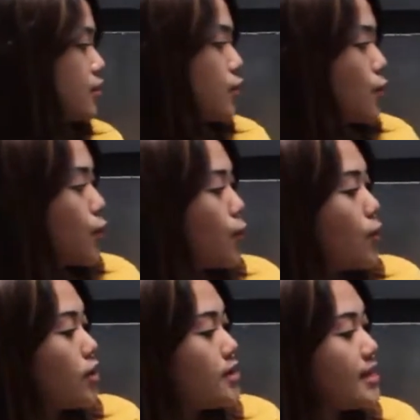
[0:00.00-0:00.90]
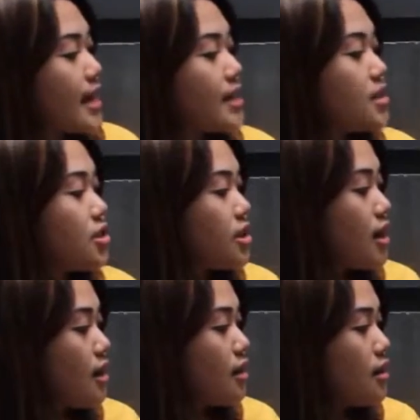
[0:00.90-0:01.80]
So in the second
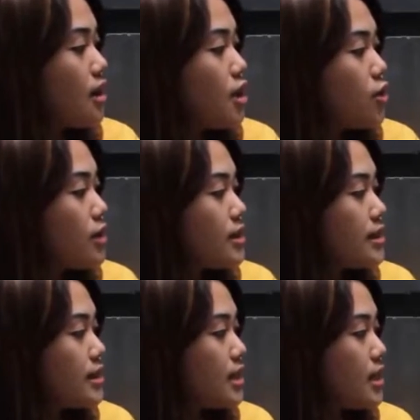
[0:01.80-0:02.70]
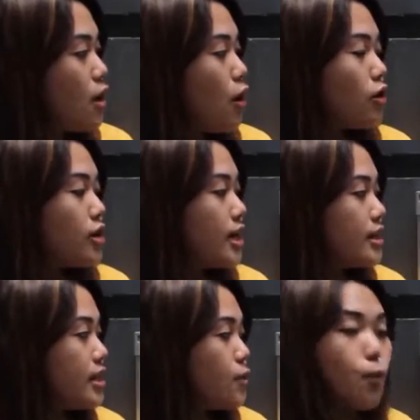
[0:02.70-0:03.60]
circle, you can see
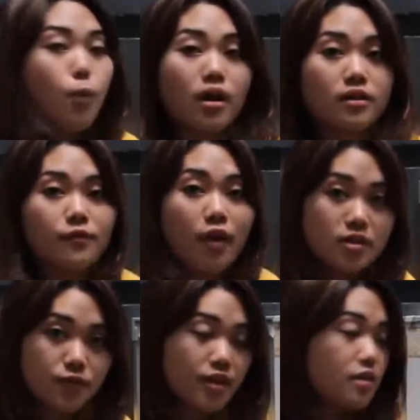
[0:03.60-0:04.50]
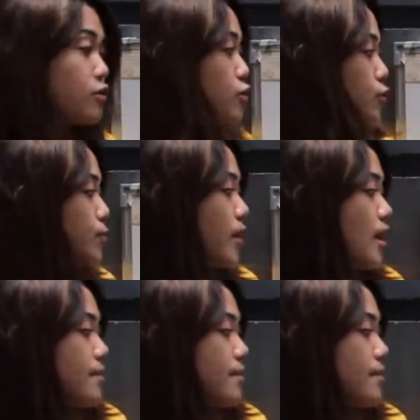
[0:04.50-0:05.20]
already 1 phosphate group